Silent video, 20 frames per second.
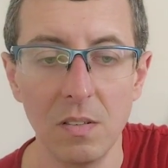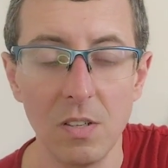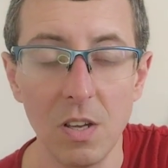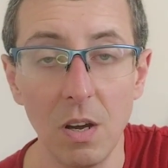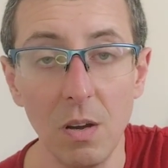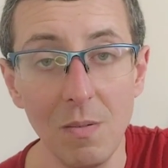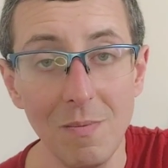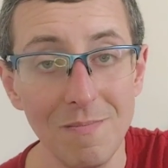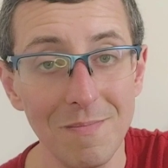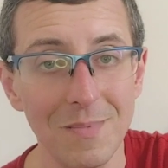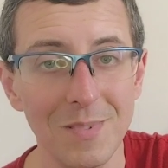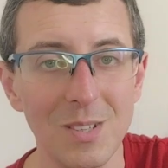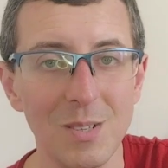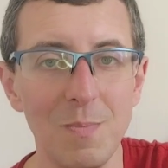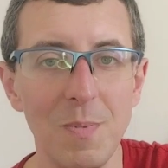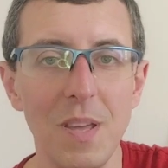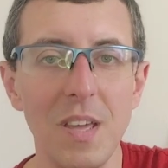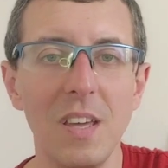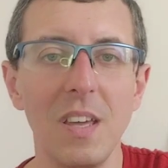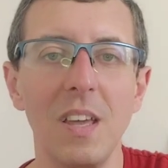So,
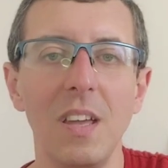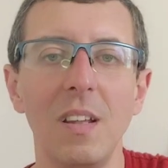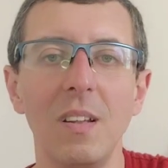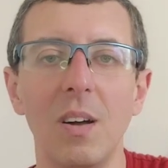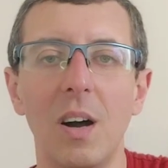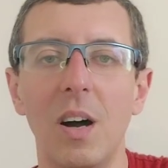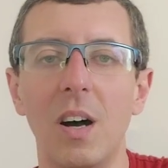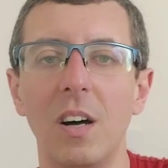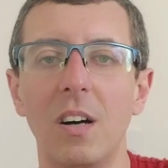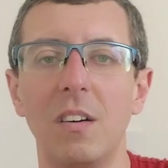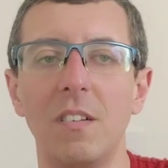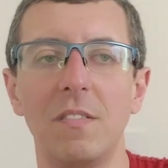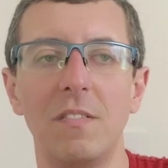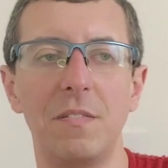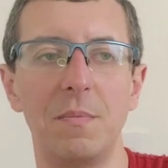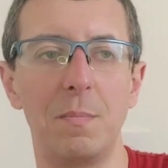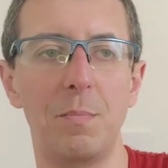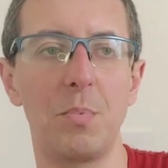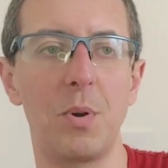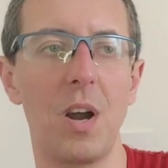speaking of
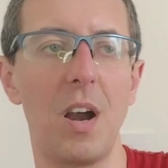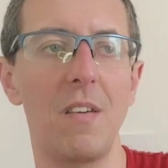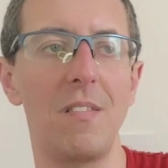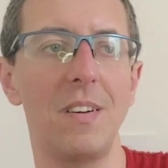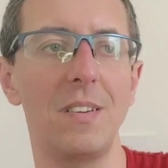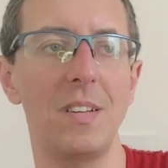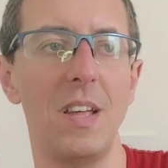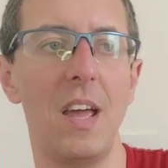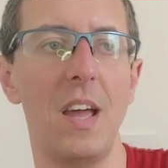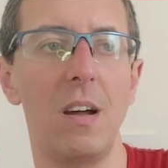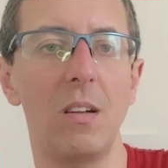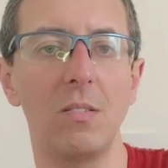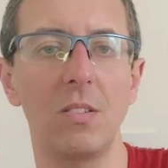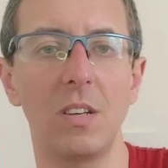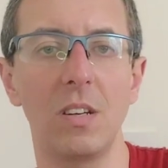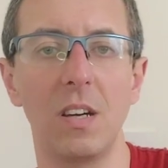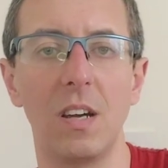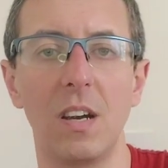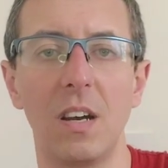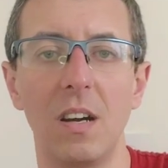private
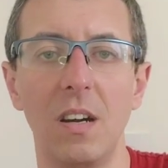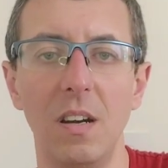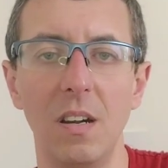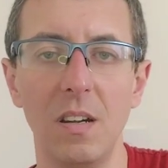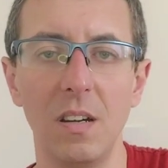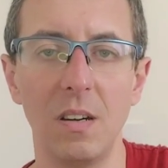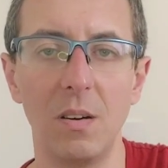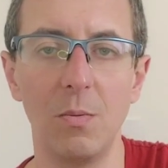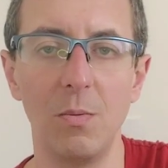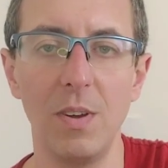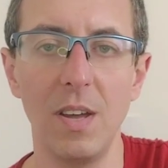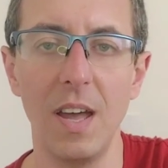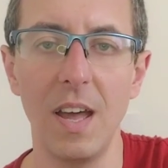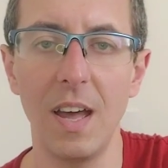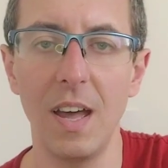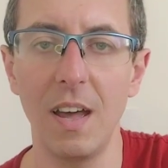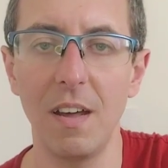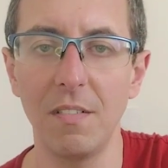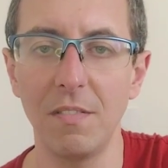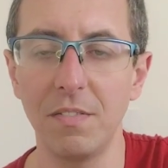healthcare, we
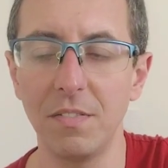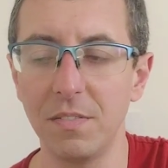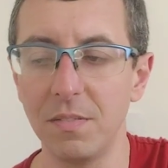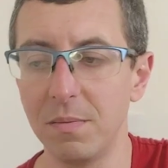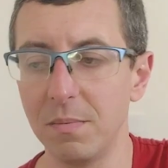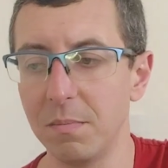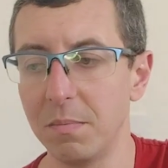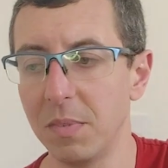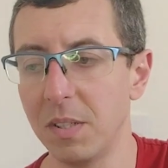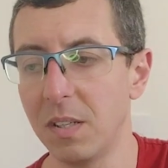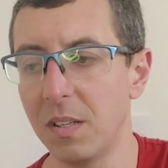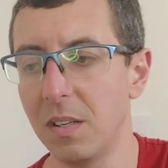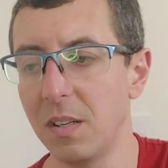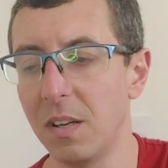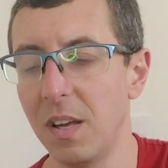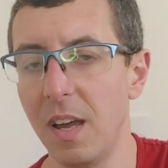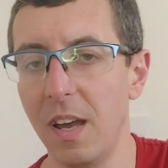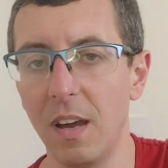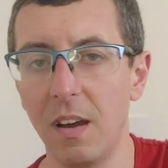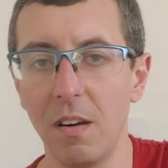have
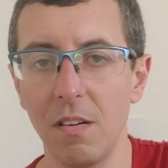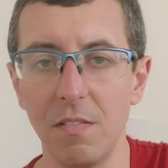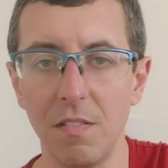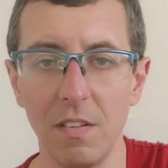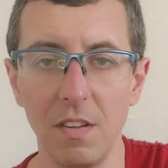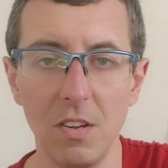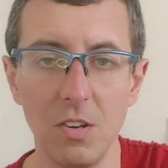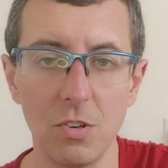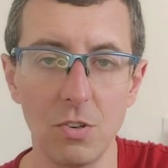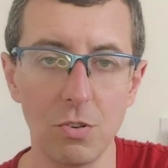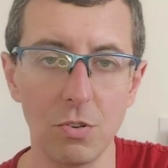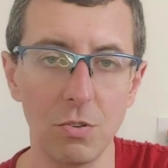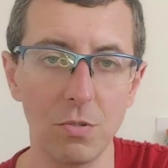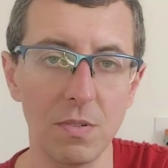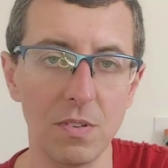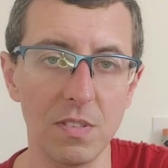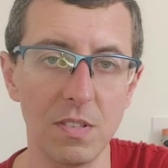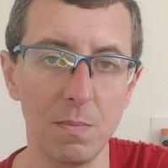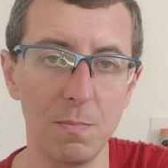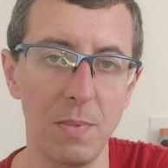health
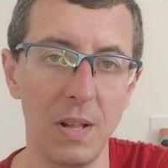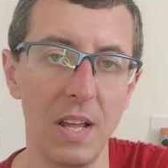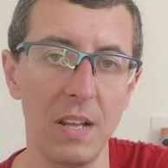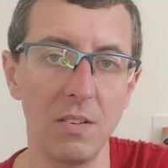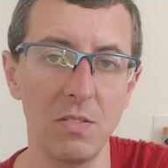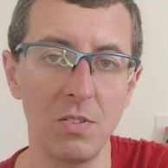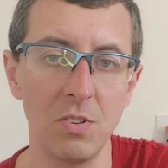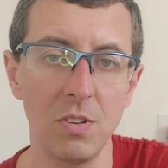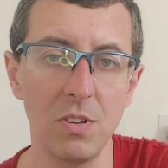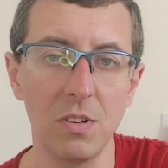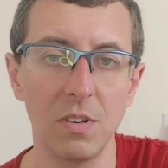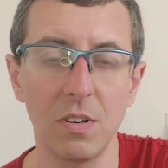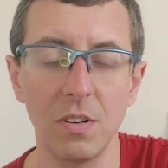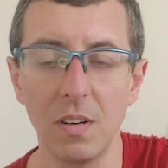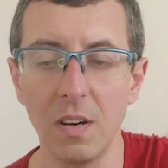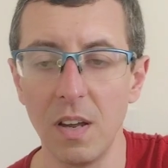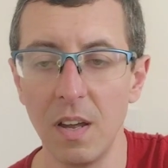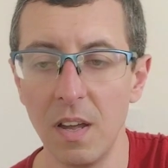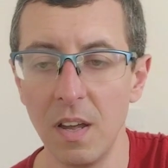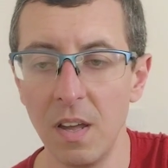insurance plans
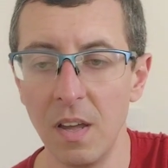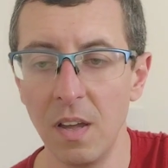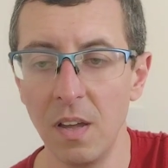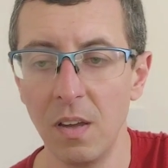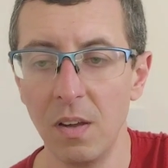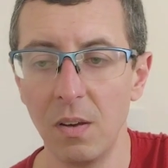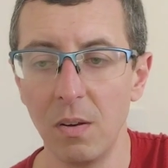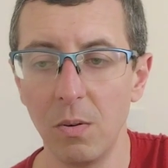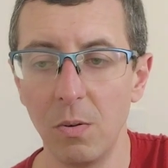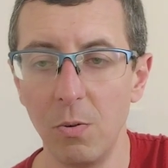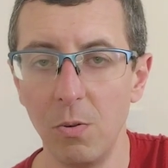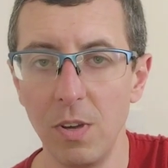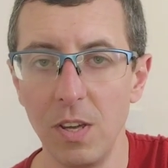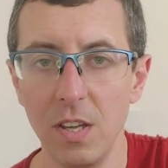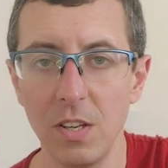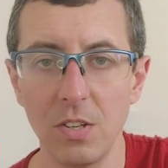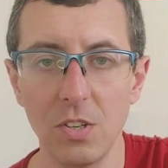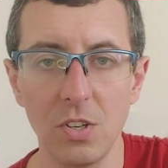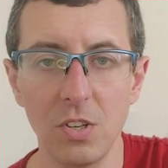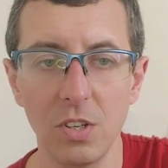here,
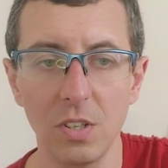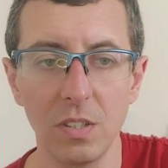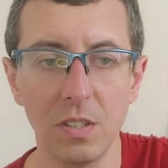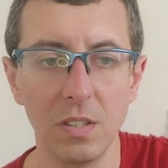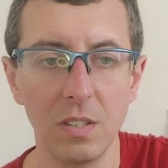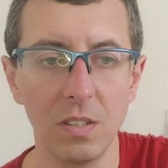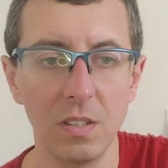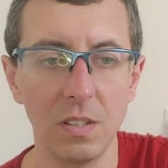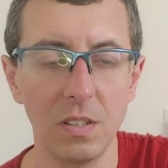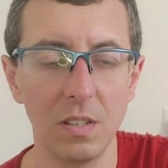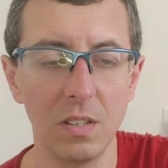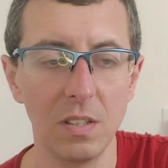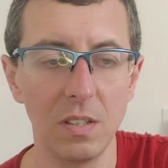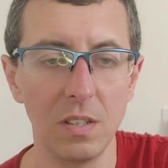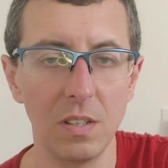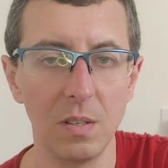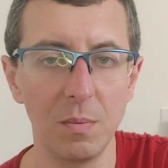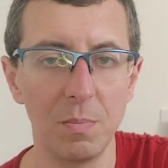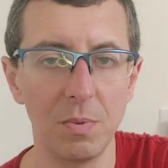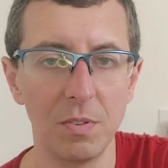which
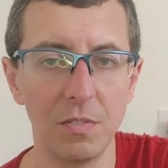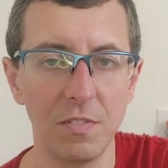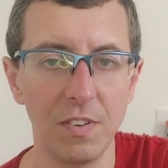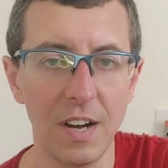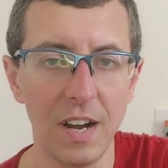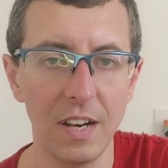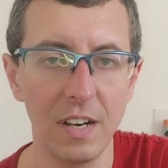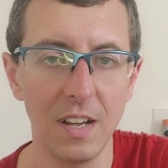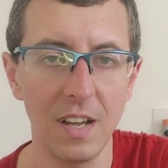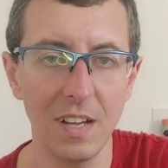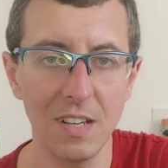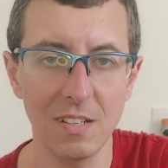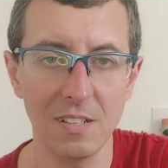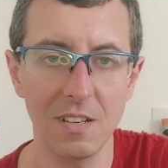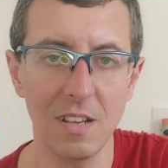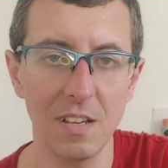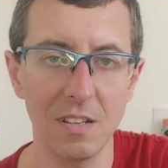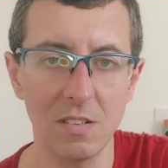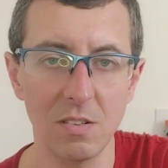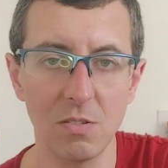provide
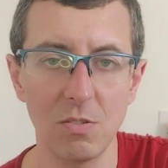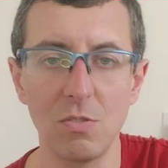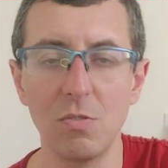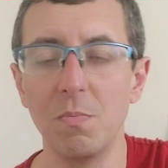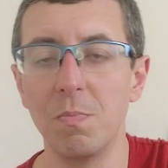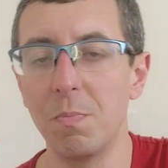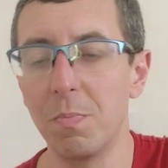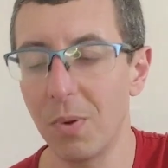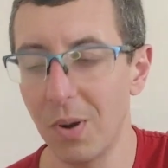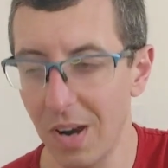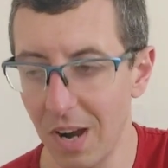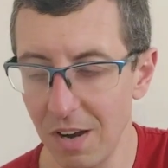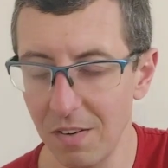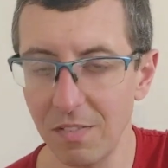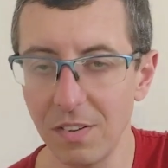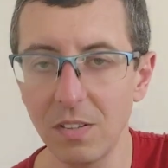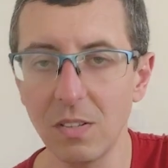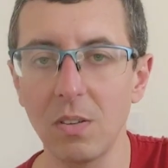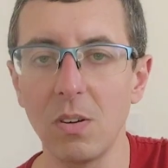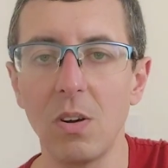access to
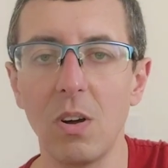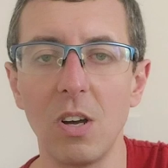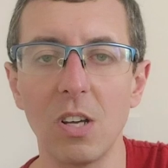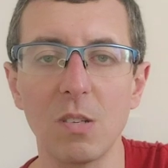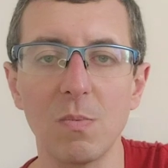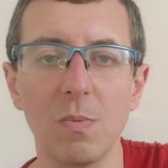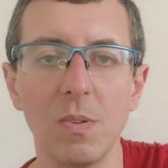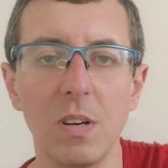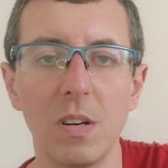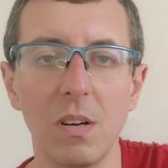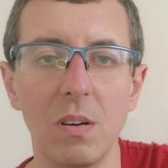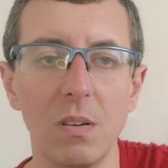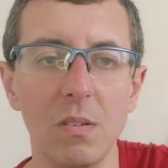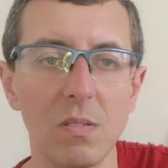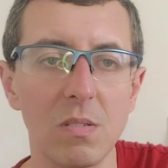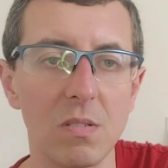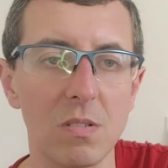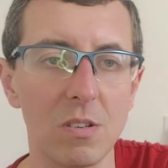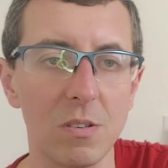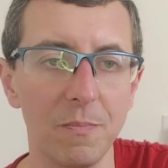private
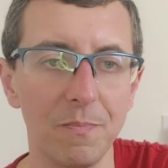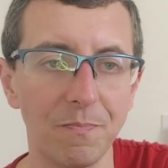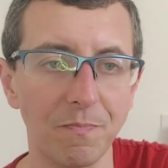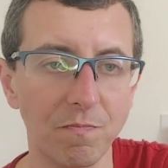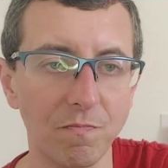hospitals.